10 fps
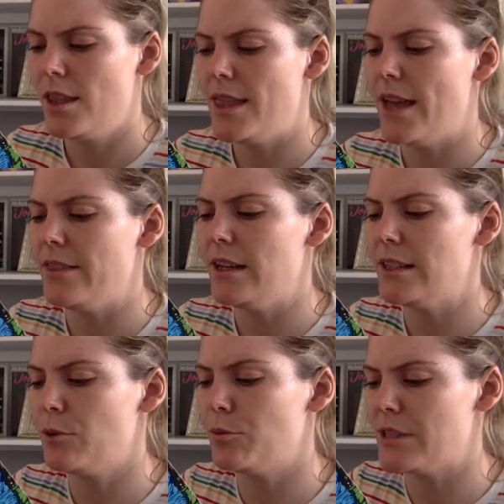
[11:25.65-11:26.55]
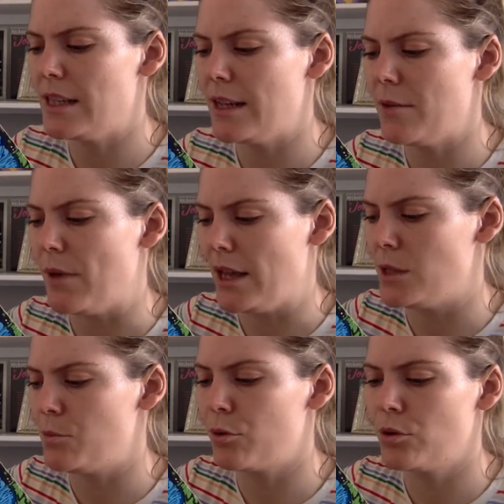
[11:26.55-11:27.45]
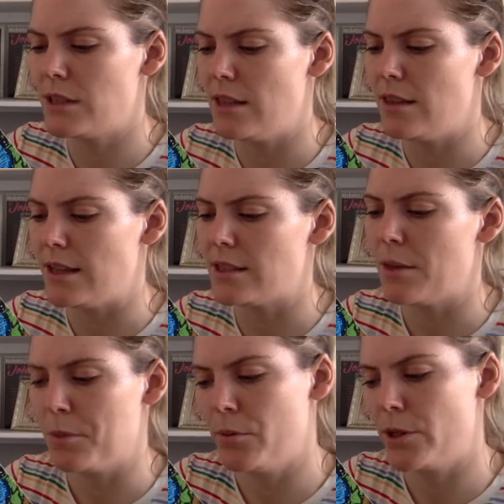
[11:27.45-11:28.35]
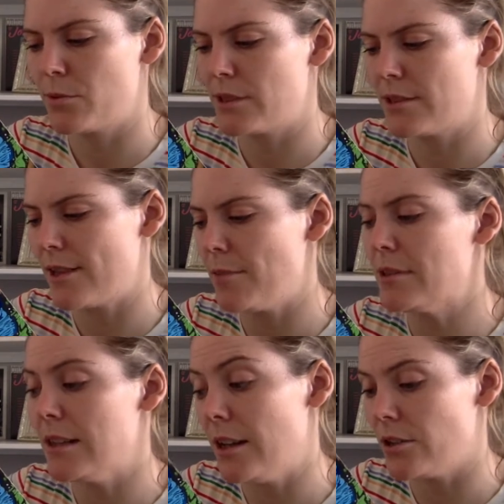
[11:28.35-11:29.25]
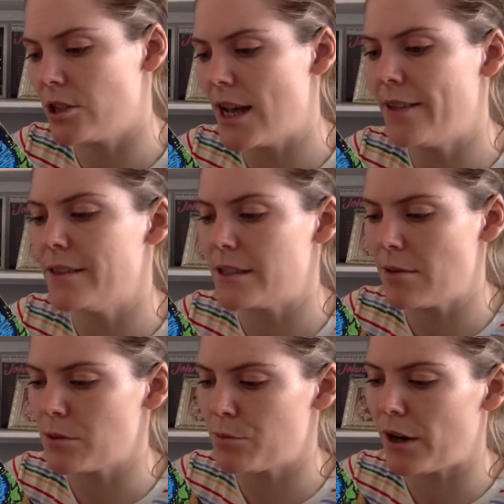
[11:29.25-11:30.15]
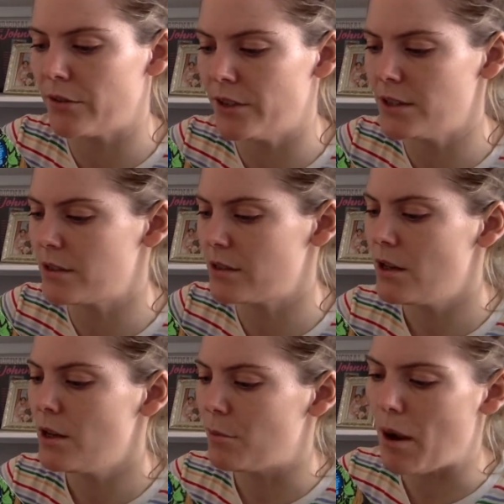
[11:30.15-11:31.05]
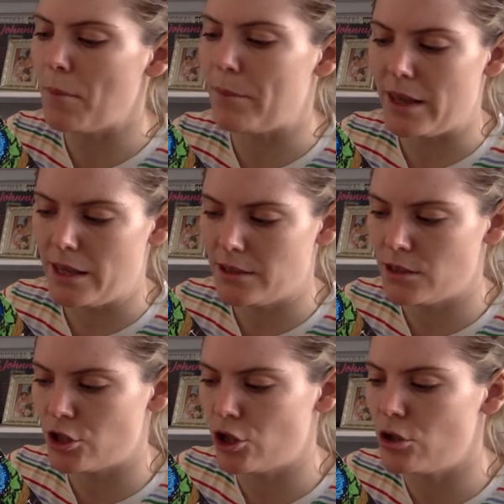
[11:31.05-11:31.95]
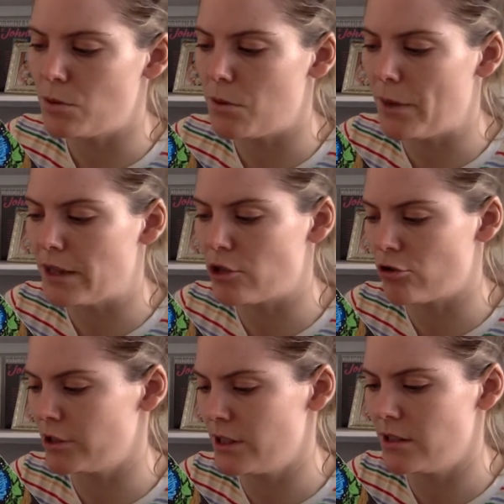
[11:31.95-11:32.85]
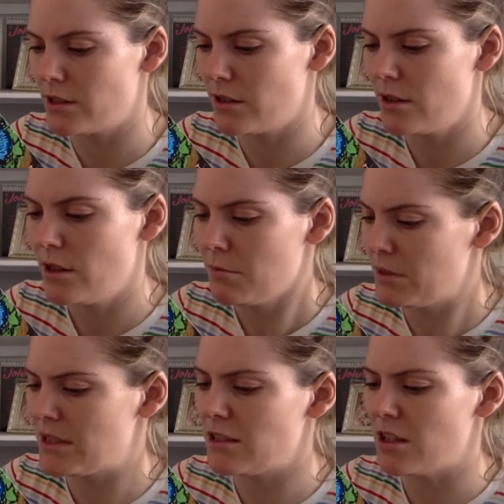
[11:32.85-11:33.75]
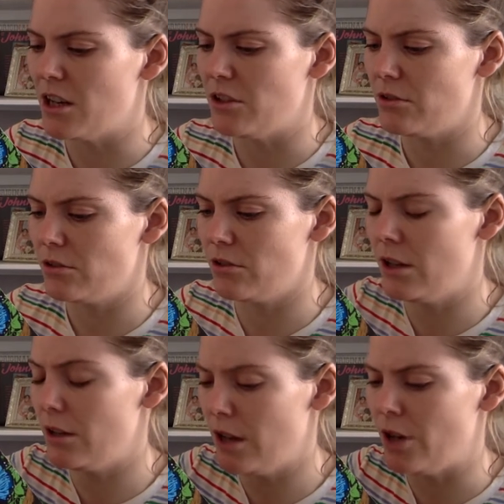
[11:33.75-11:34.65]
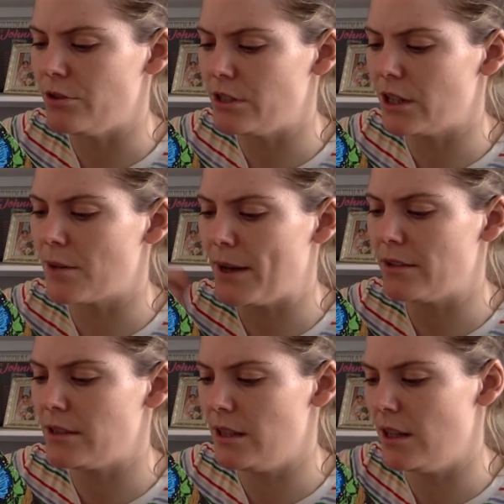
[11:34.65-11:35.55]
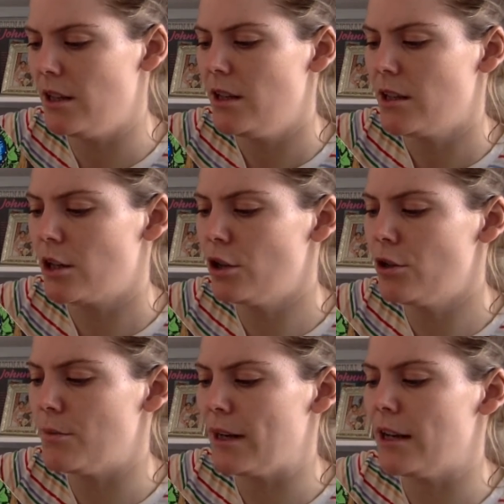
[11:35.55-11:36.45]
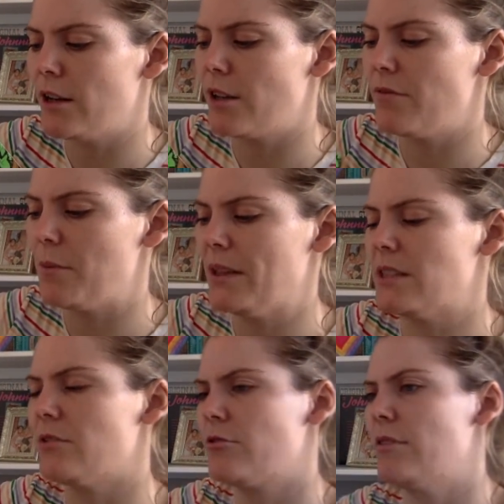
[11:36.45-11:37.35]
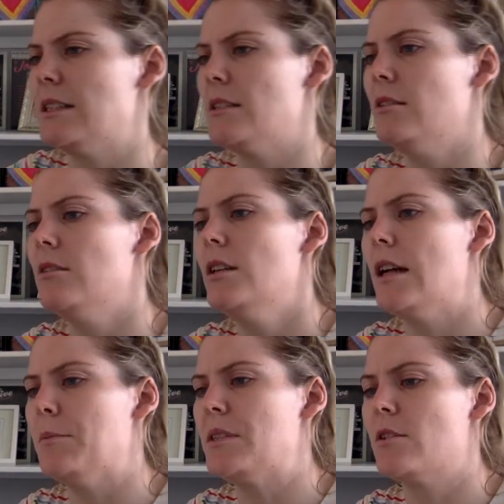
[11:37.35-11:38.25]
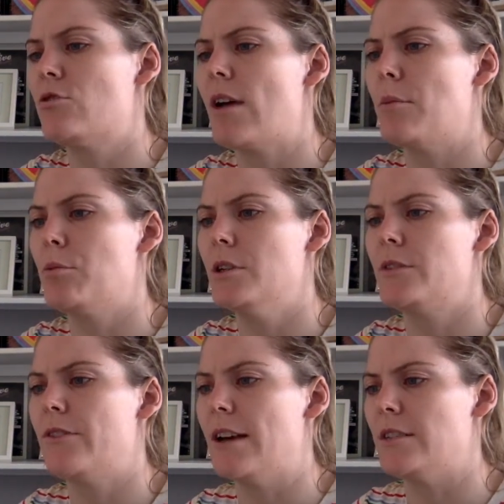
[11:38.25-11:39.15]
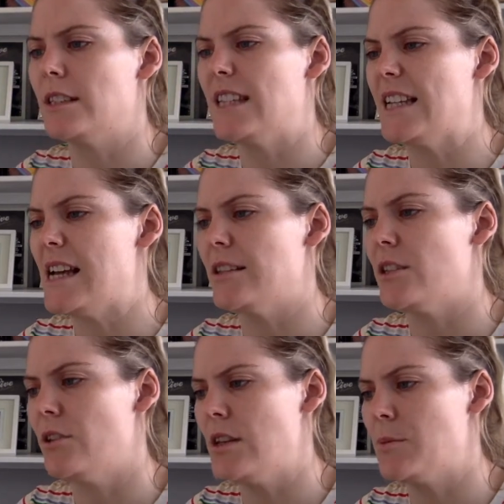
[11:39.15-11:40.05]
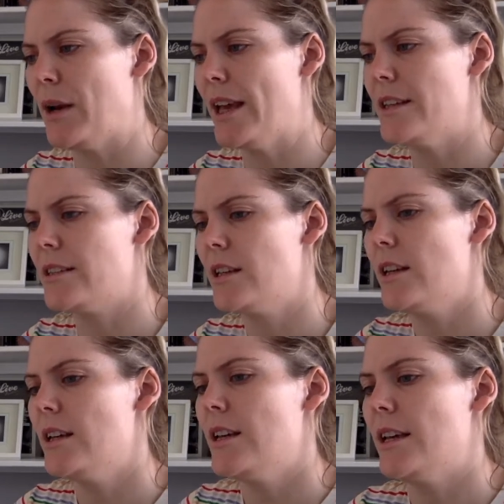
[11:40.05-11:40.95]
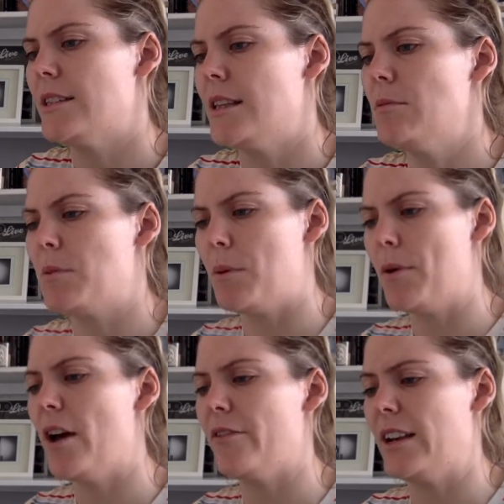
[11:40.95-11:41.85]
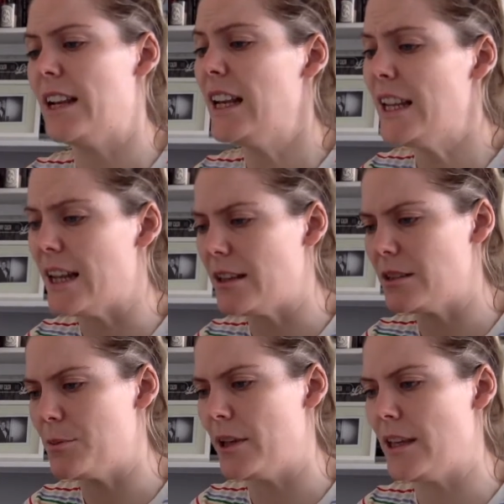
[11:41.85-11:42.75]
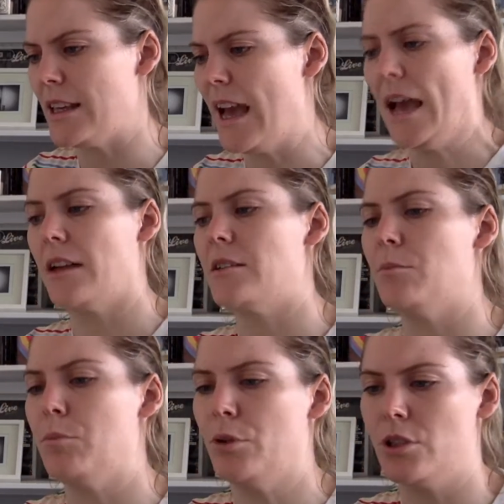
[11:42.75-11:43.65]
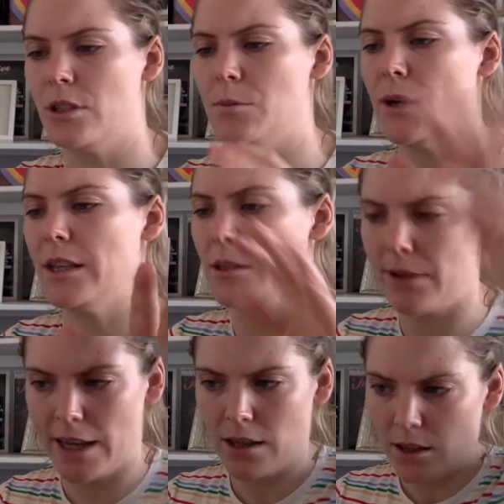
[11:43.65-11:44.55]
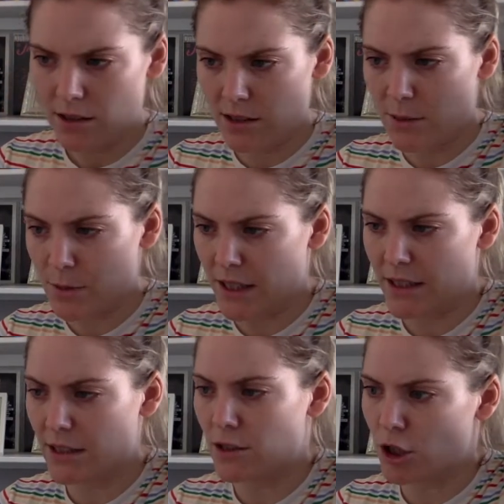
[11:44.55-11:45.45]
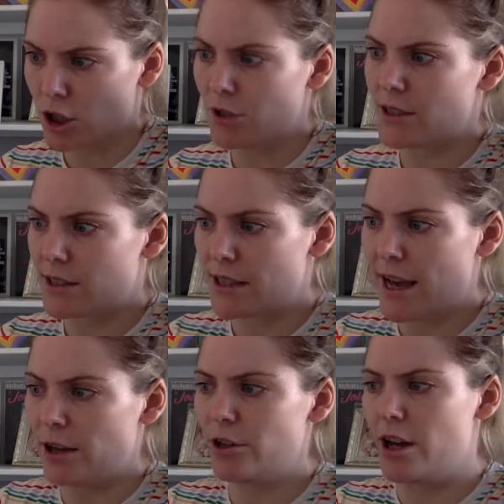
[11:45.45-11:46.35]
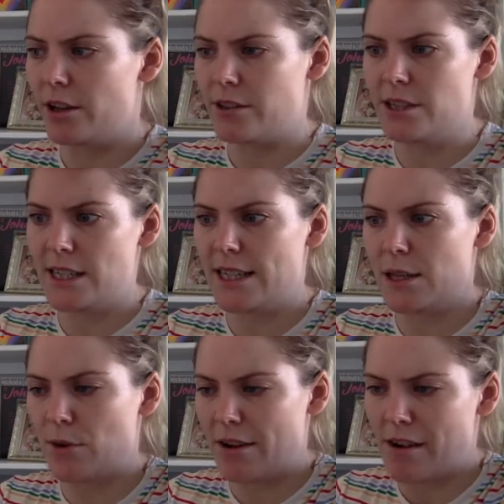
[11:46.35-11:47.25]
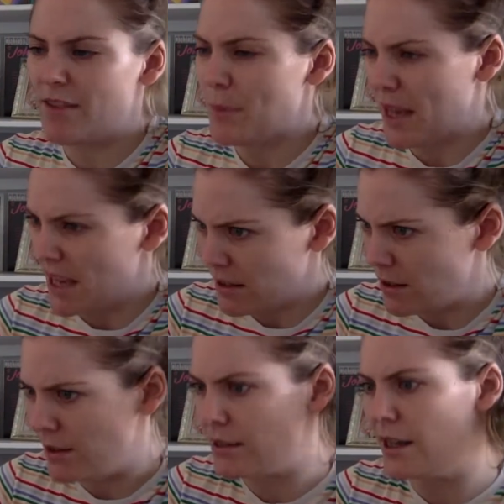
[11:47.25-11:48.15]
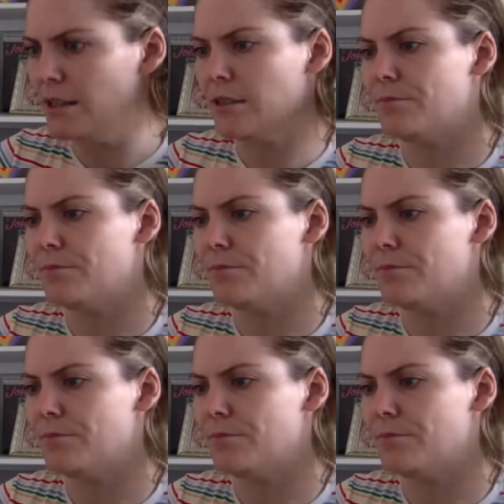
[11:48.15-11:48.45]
Then the little Brazilian maid brought in their supper, which was the same as lunch and the same as breakfast. Brown beans stewed with pig's trotters. Mr. Lowe dug about in it gloomily, looking for bits of gristle, and Mr. Trapwood found a dead ant on his plate. It seemed to be perfectly clean ant, but it gagged and pushed his plate away. "This place is closer to hell on earth than anywhere I've been," he said.